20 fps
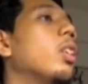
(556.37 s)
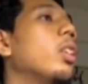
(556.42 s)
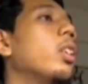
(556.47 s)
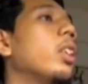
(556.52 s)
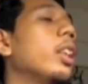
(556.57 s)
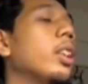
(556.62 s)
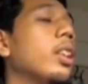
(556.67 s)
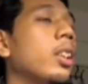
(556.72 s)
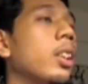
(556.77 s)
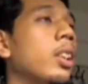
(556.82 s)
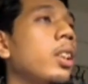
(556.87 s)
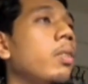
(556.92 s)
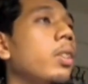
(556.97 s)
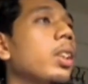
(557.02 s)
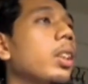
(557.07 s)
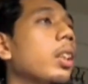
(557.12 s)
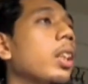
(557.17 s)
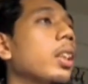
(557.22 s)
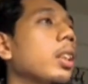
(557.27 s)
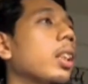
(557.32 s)
In the delivery
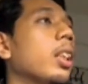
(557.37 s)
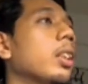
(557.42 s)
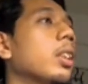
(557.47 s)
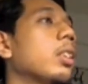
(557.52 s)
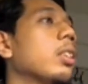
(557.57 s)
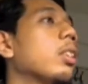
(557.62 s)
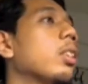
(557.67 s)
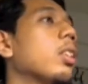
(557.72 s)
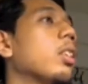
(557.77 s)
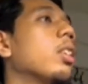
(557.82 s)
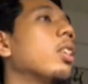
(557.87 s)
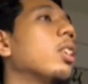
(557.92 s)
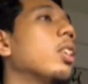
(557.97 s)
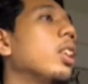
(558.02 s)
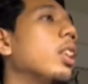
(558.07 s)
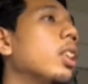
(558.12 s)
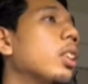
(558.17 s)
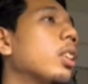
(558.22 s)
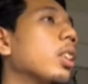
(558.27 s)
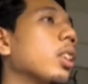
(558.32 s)
task class,
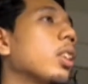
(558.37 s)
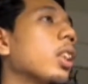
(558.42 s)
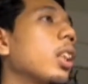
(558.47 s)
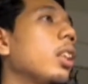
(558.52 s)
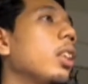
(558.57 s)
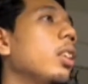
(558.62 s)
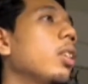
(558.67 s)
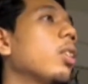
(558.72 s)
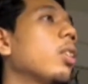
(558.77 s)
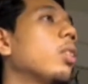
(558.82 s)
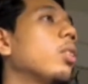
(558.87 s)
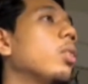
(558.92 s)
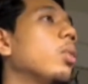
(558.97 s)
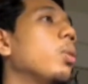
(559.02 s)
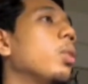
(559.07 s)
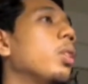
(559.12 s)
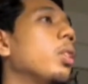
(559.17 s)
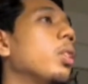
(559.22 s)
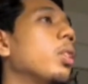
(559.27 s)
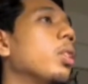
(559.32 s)
it is assigned
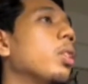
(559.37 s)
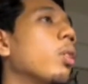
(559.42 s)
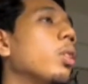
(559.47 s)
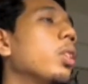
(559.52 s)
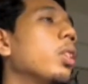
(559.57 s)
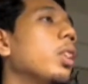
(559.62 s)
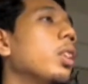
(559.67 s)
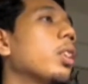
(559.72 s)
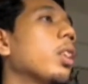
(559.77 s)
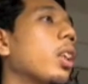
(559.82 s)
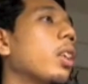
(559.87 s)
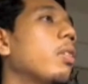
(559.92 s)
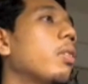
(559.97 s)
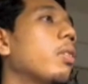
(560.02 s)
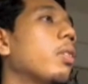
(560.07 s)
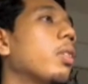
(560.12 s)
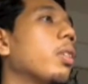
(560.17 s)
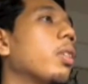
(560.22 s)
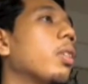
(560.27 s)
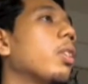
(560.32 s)
to the logistics staff,
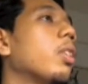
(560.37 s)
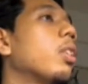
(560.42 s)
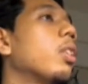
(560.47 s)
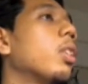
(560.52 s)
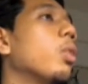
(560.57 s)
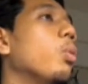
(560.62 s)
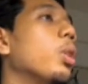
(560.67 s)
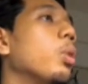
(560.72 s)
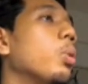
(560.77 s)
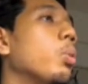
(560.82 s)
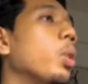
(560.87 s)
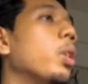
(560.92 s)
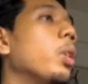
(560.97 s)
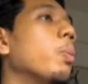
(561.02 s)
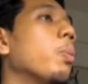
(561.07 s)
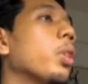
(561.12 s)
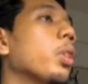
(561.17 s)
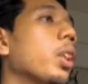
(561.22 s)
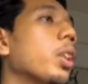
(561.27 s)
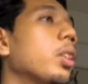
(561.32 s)
which will
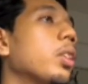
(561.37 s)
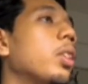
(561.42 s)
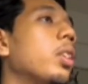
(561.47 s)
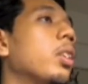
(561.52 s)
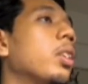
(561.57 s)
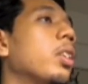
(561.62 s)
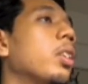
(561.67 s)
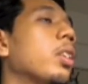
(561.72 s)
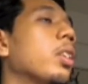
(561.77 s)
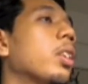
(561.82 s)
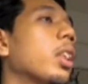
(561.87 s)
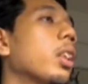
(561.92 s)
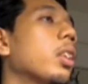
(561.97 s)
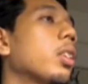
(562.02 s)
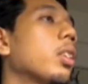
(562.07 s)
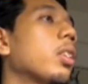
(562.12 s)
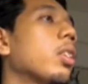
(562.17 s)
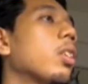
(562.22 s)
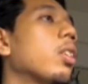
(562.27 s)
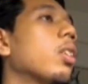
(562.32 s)
process the
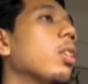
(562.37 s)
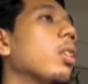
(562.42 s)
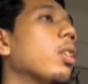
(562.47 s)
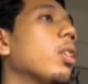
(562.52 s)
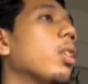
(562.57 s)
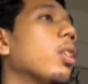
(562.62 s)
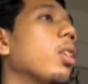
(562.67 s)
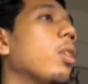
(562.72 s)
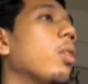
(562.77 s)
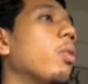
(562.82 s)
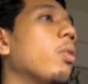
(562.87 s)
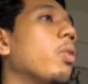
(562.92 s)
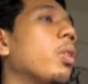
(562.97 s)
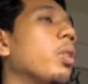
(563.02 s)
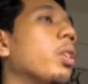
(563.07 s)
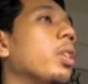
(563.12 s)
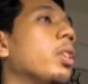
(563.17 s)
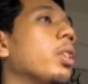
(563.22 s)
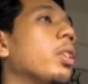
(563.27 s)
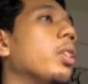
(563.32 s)
task for
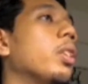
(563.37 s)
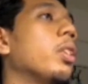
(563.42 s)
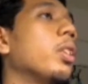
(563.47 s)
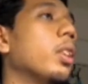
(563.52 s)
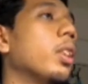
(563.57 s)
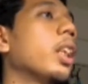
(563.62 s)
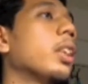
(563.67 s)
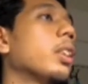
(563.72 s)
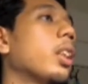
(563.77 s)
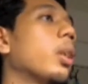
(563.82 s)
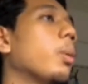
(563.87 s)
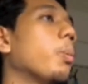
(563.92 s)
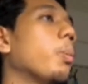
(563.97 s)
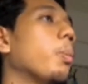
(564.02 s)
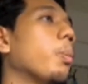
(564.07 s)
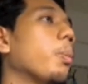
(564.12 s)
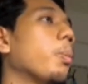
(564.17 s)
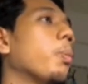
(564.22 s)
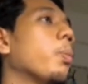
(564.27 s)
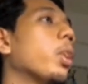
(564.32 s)
the next step.
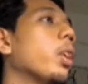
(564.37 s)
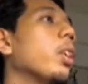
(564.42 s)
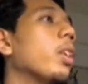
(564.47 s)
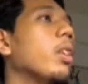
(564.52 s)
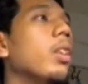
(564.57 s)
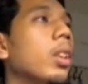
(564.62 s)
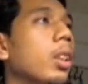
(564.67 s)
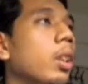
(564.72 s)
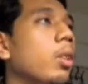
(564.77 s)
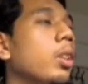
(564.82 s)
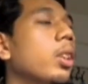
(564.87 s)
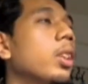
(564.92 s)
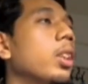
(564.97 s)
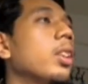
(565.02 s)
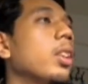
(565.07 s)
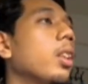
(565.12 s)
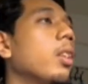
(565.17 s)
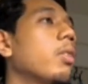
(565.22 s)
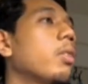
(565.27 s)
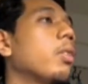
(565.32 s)
The logistics
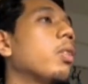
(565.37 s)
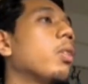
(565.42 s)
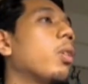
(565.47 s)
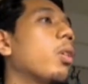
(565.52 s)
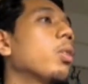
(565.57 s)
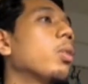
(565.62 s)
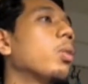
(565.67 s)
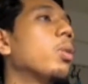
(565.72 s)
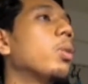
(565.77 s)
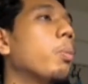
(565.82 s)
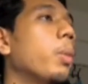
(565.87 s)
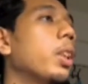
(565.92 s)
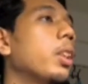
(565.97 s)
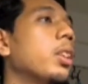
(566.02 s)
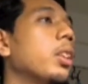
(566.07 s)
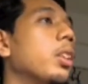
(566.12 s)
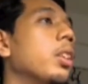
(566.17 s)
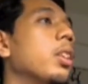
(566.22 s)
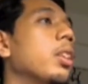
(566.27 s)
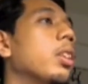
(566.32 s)
staff also
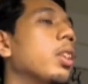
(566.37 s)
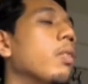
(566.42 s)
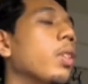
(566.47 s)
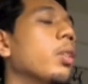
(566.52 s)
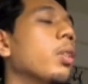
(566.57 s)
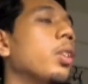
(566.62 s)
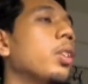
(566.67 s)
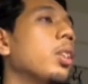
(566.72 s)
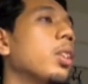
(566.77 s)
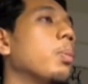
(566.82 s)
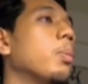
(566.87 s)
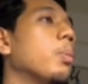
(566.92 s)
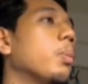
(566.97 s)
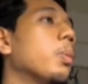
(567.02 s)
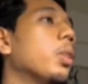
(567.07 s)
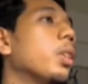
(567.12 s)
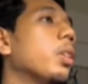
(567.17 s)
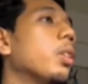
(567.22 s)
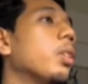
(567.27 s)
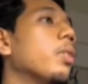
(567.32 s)
manages the
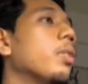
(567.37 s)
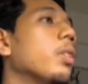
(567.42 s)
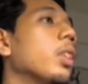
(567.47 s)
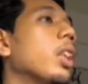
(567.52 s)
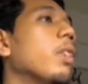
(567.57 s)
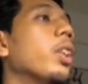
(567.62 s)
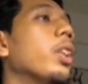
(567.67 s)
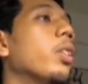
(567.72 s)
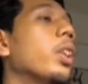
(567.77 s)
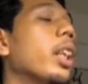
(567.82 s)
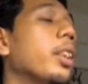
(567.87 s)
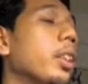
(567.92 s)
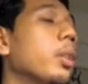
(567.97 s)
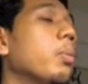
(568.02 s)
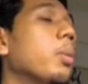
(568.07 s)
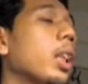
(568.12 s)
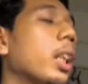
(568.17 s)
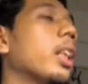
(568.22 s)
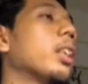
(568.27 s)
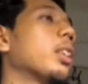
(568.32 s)
inventory
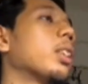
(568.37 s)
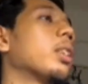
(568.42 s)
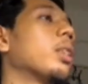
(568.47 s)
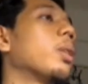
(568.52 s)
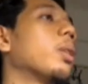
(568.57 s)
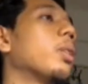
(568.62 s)
item class.